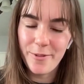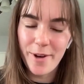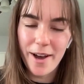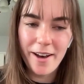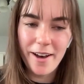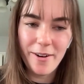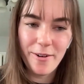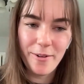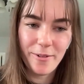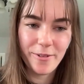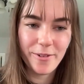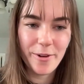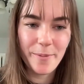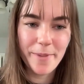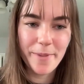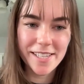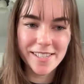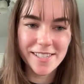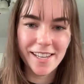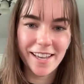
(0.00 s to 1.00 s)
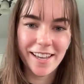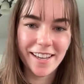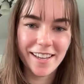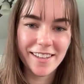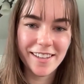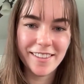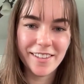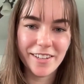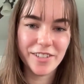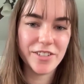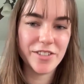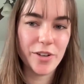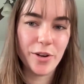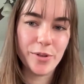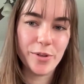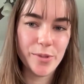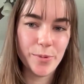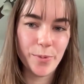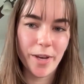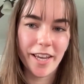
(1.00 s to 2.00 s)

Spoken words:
Wow, amazing. Yeah. They're so sweet.